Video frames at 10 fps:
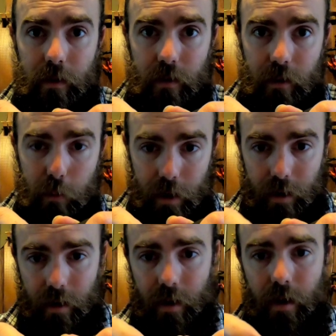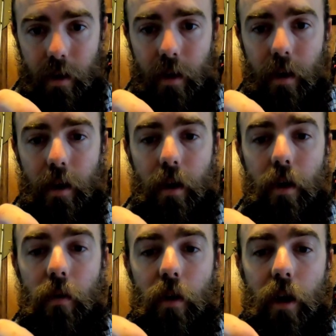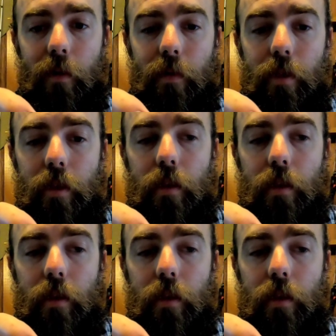does this mean? Well,